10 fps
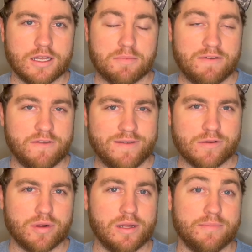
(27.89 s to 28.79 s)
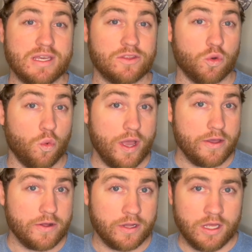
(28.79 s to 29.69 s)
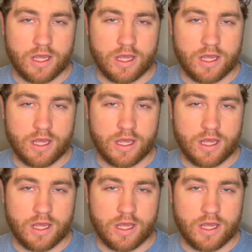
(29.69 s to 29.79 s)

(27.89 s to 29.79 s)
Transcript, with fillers: My favorite probably being The Whale,